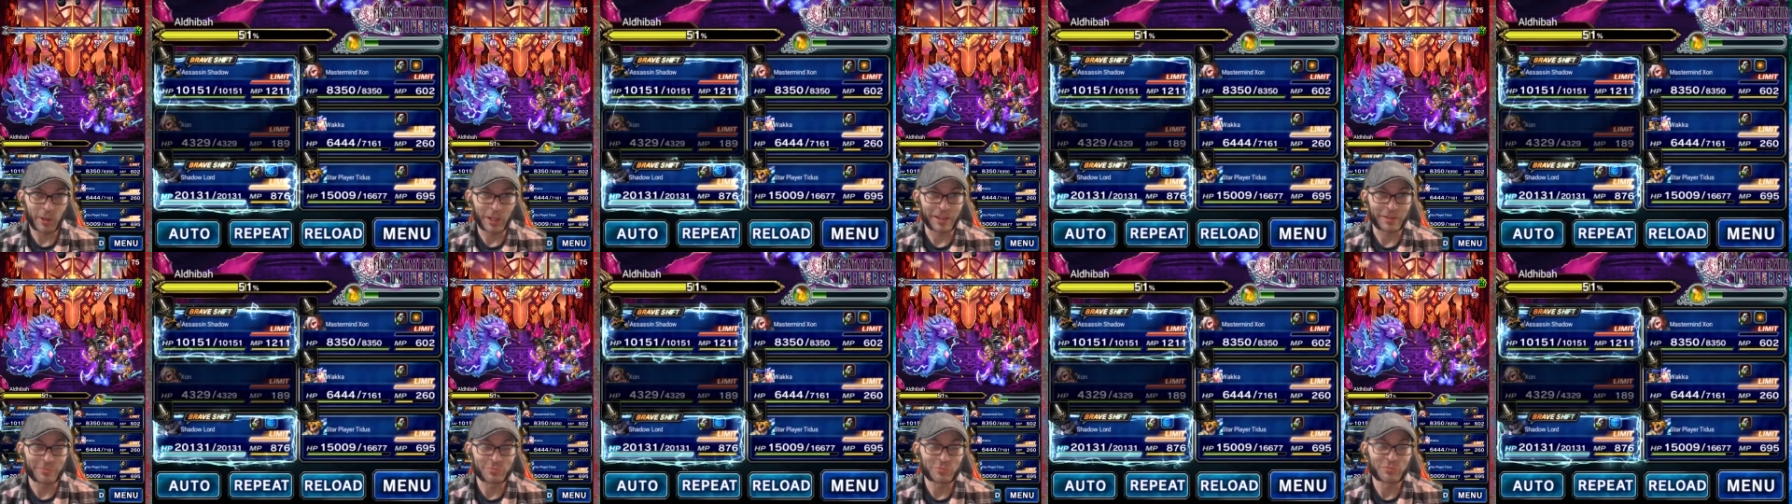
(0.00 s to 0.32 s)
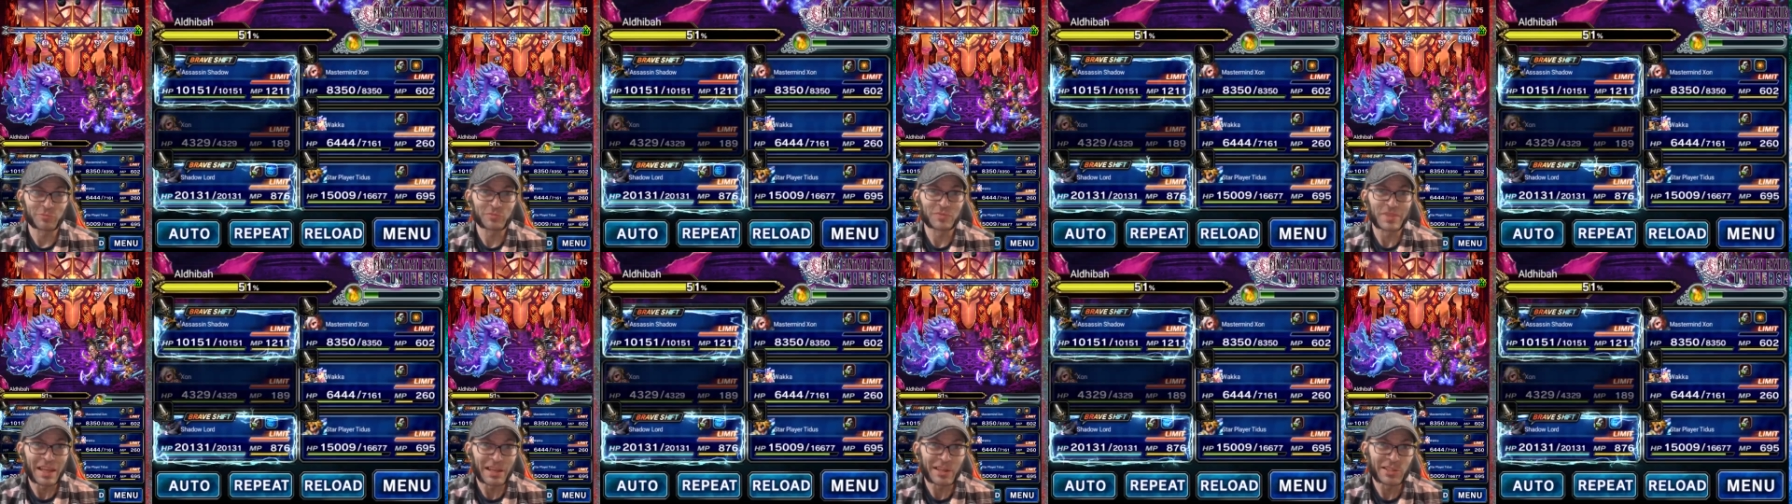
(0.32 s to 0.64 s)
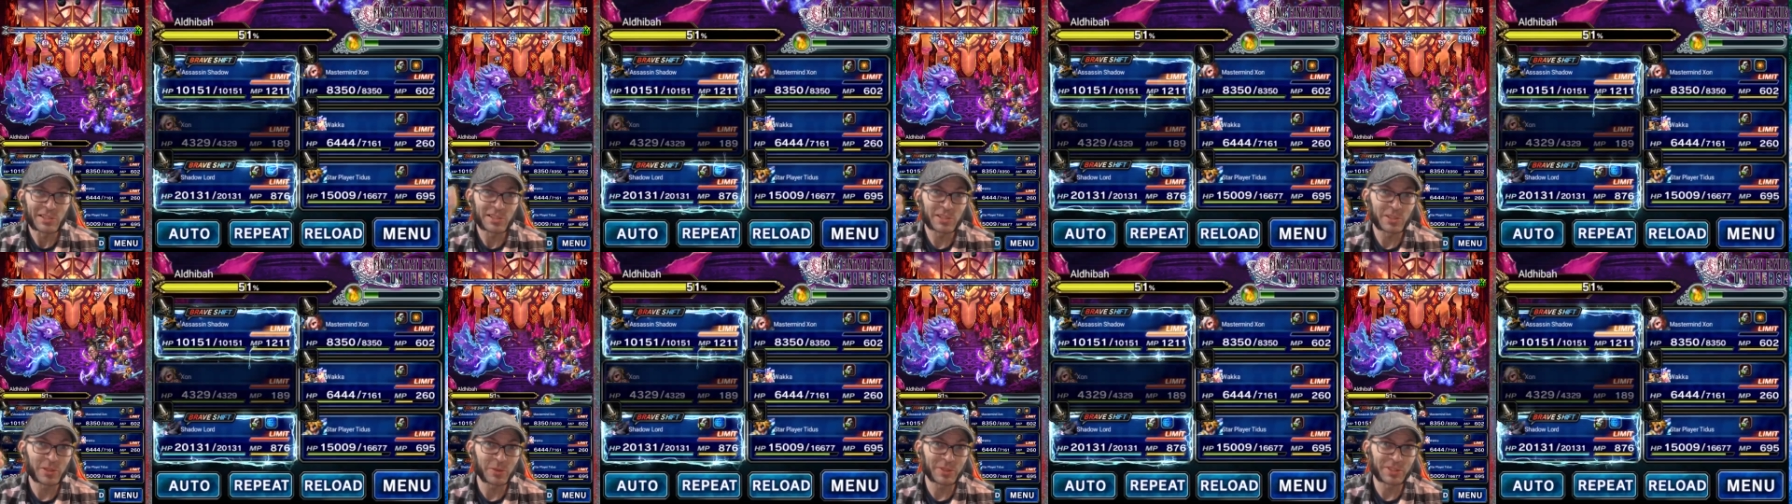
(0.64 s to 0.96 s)
Okay,
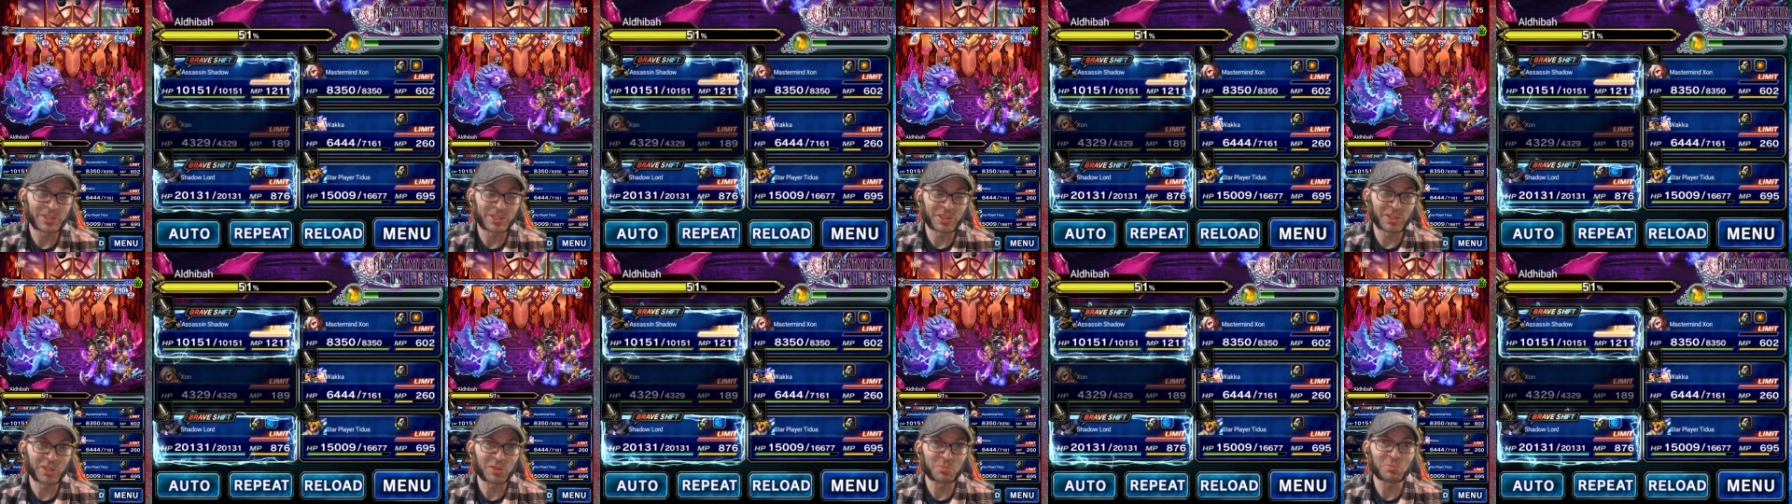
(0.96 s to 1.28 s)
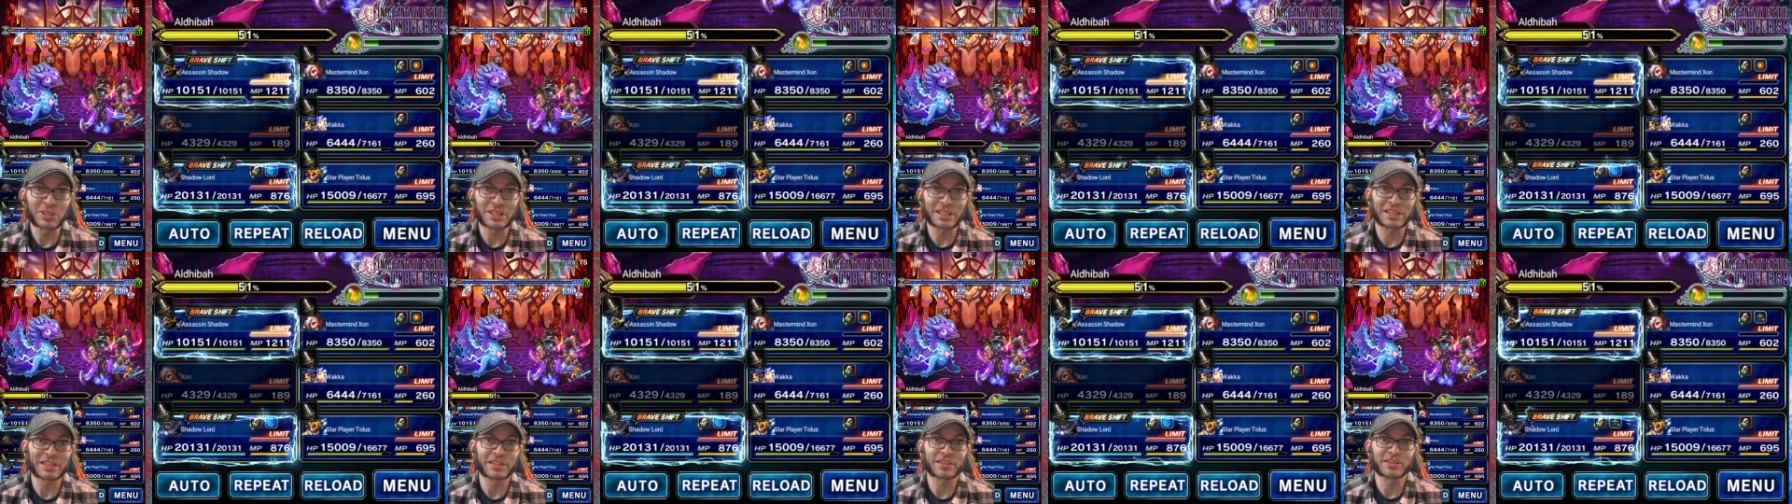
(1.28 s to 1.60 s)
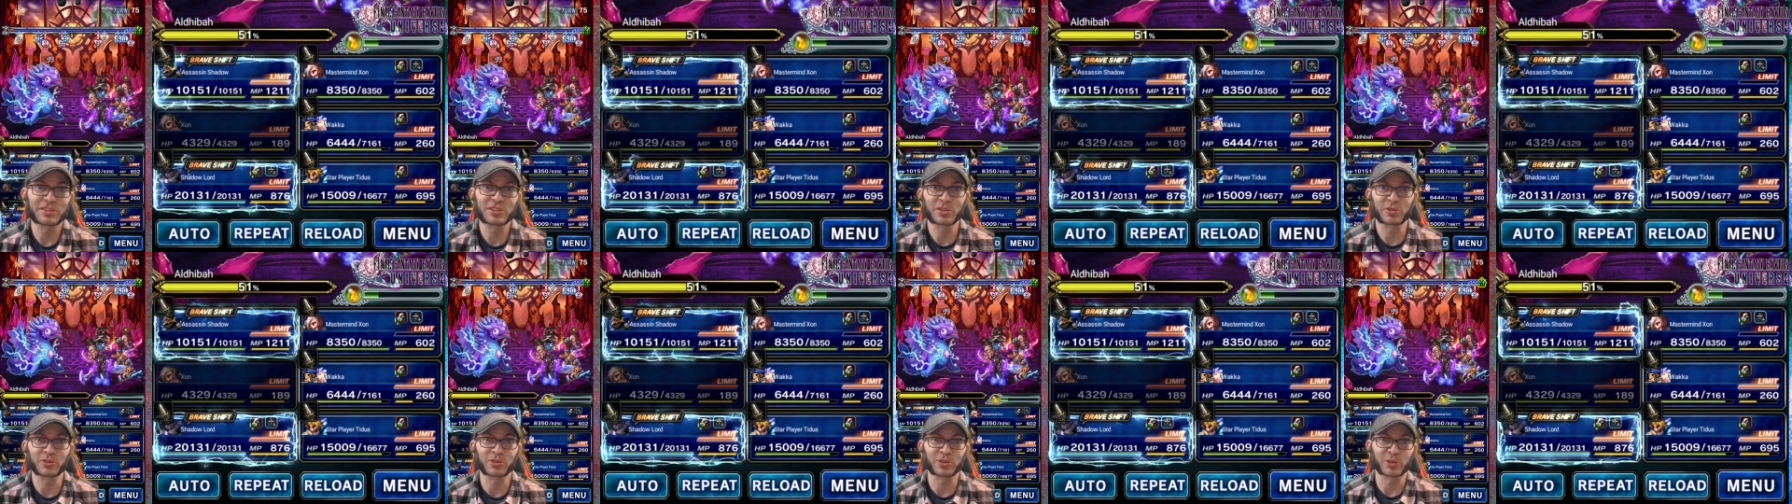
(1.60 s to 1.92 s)
so it took
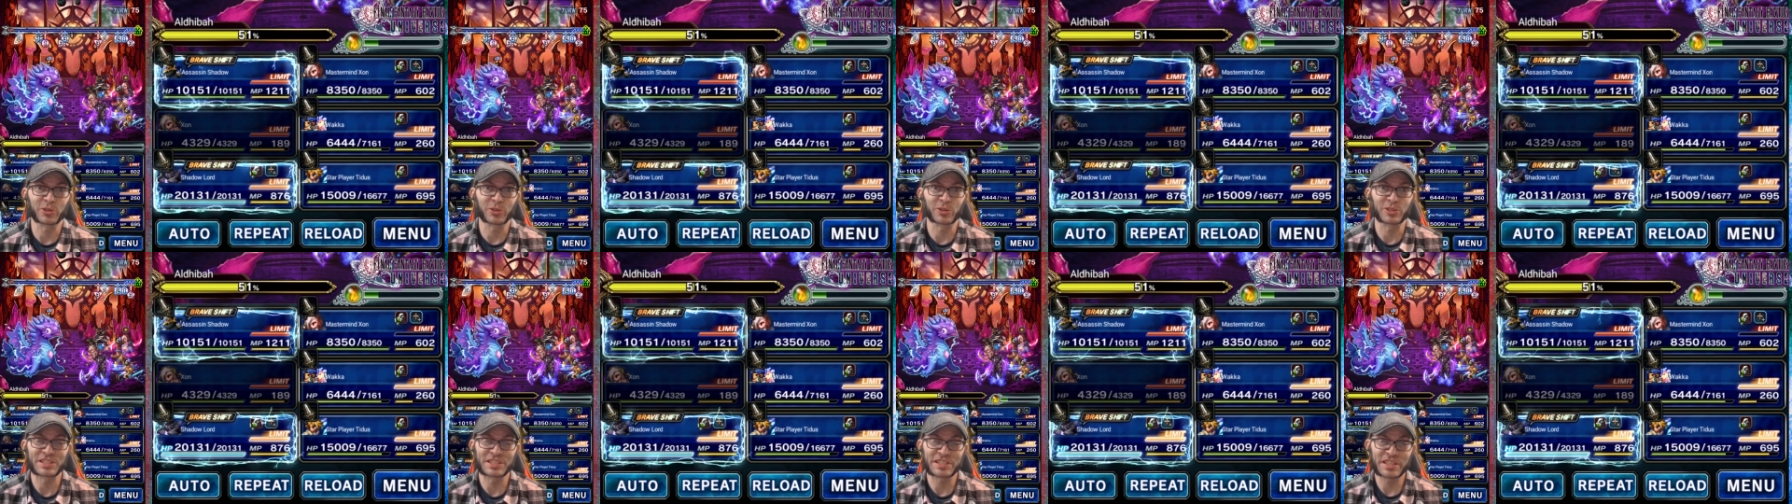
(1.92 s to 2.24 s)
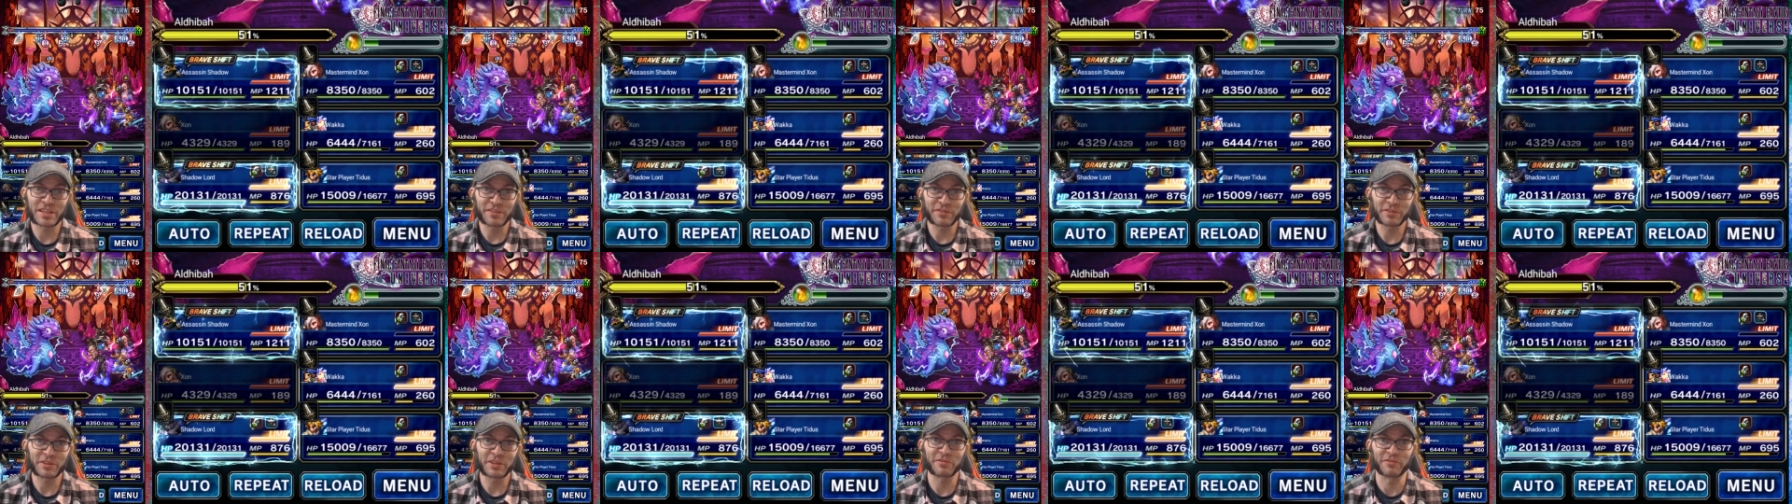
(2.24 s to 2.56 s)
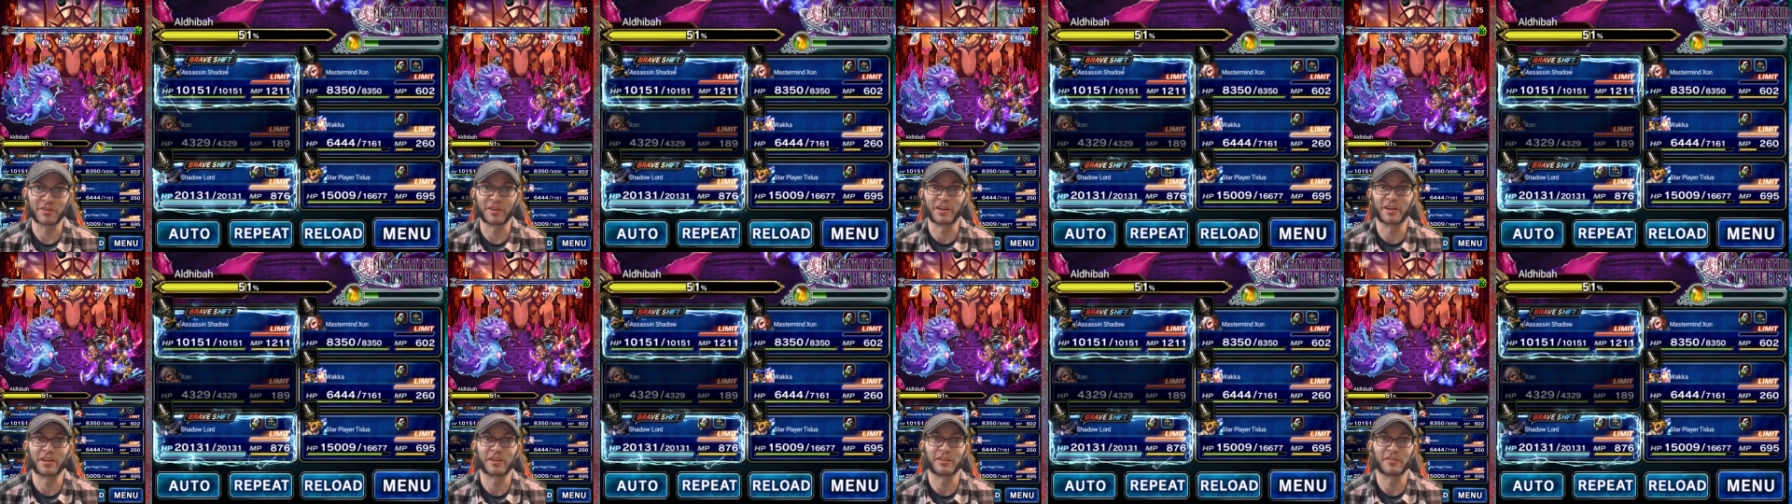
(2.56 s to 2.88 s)
me until turn
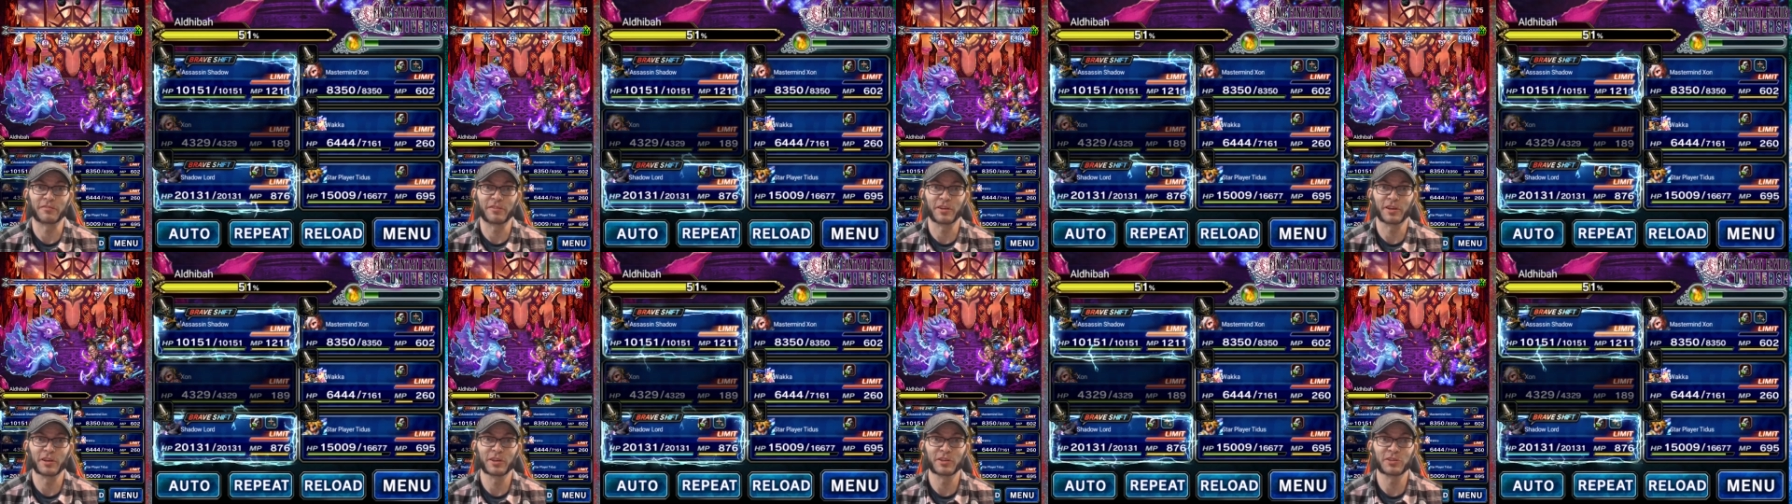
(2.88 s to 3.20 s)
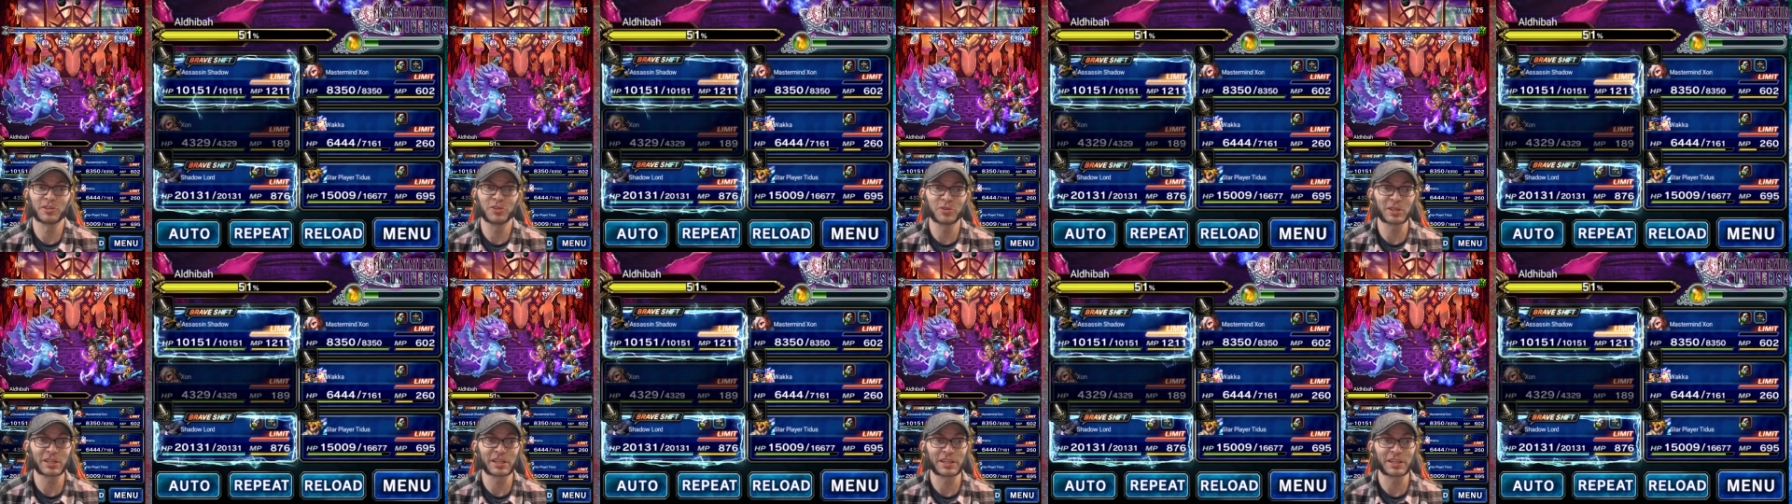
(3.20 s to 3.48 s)
75